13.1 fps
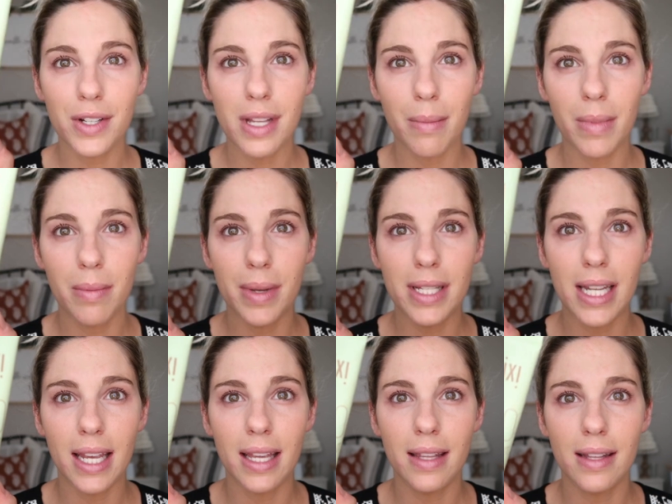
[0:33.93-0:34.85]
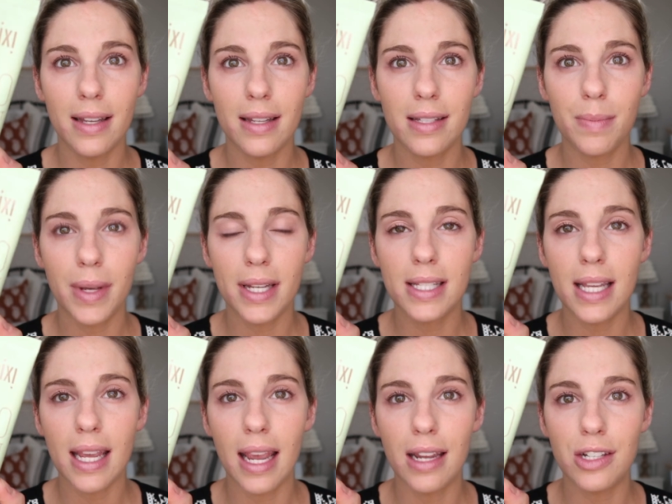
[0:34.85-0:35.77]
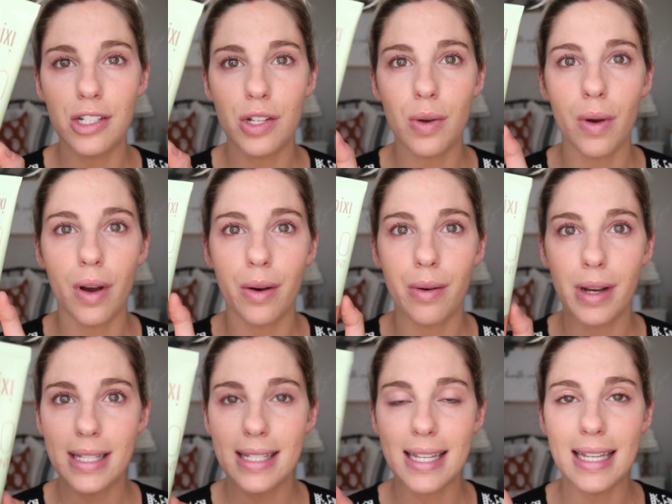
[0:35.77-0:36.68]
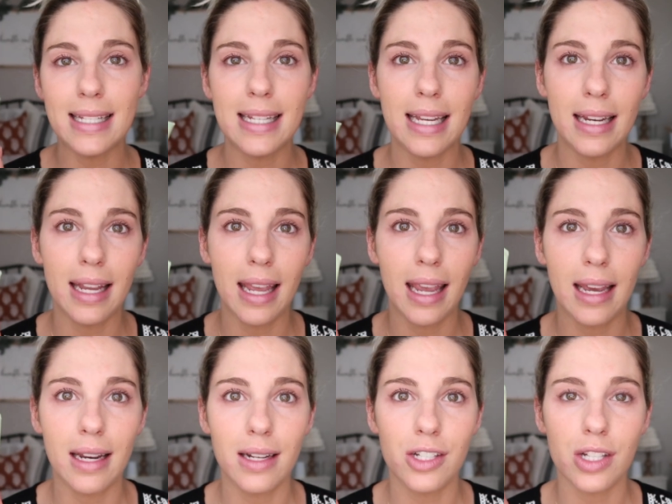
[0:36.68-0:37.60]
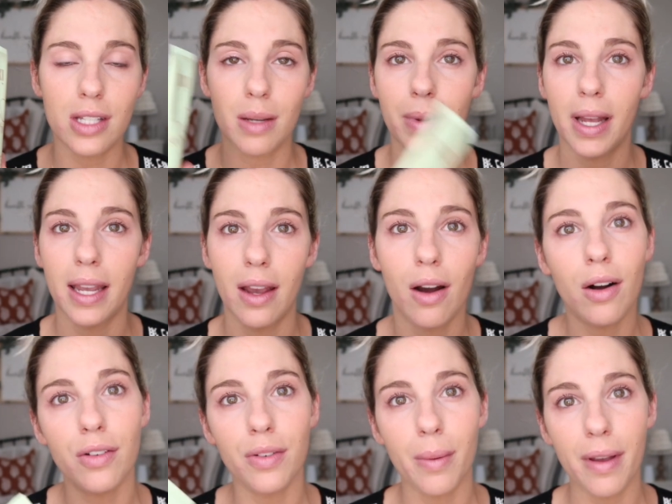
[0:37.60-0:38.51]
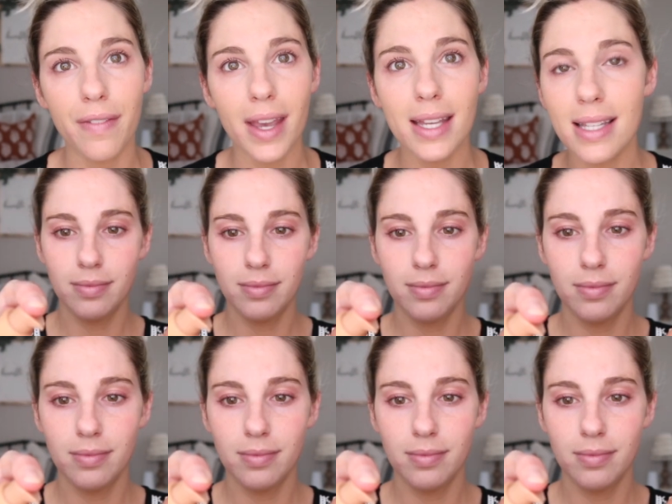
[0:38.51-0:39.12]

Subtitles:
First, I'm gonna be taking this Pixie H2O Skin Tint and just applying it all over my face.